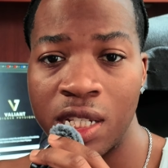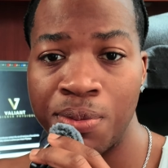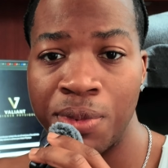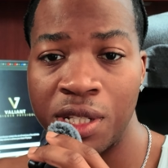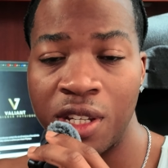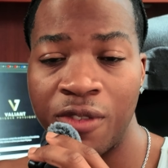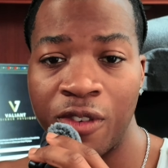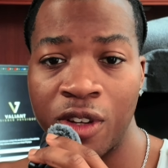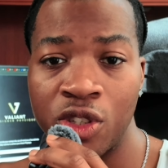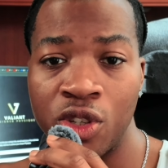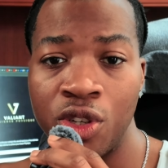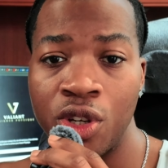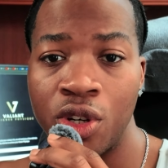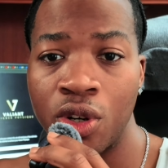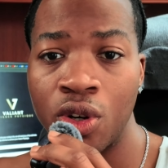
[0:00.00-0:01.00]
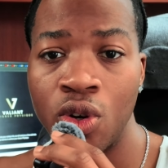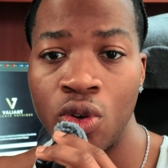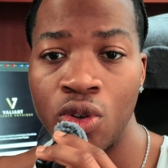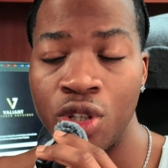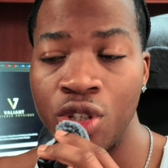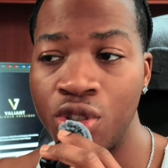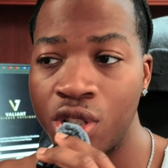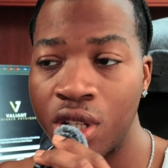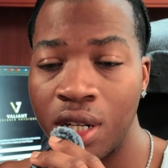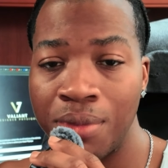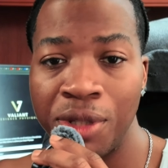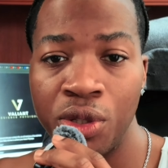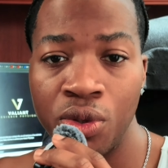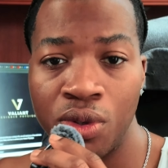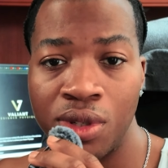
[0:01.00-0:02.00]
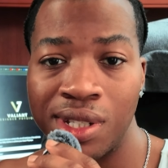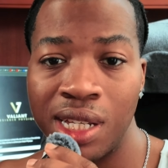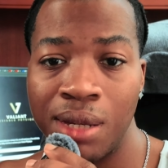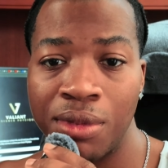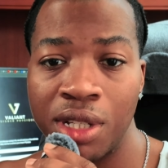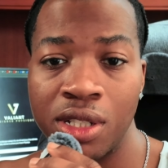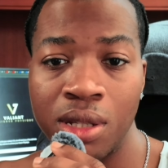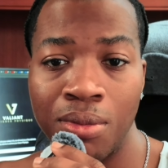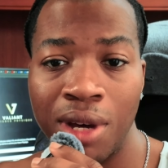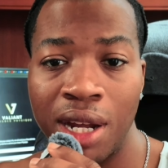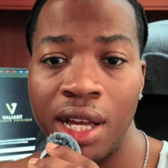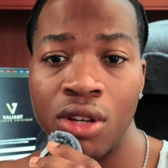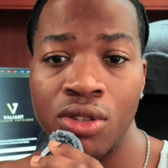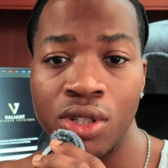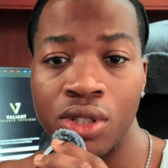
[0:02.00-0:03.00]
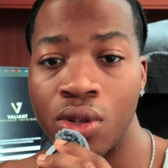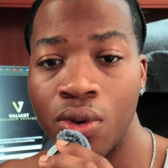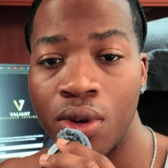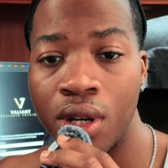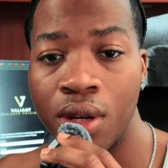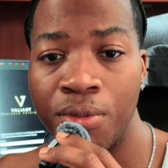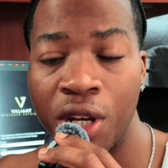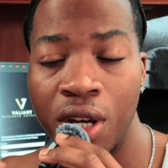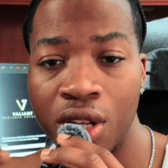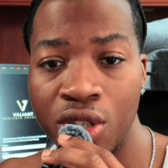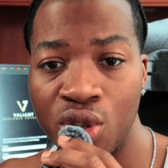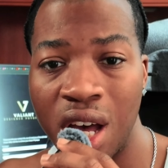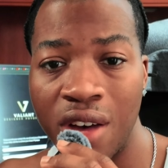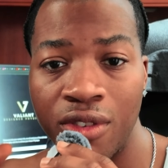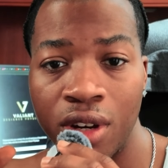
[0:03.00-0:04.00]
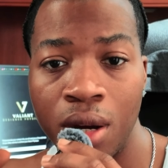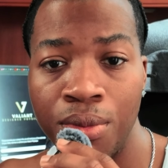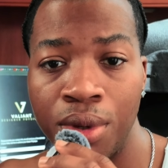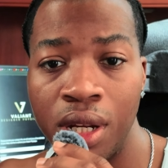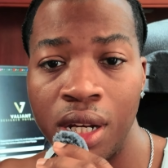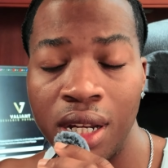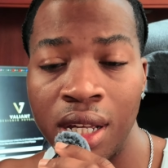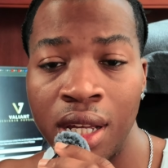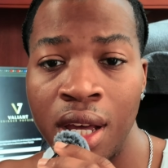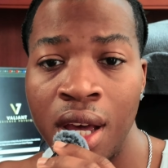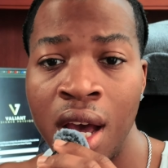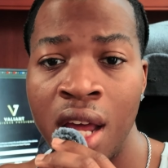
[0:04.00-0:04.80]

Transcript: Specific to your goal. You shouldn't be doing the same thing somebody else is doing because you have a completely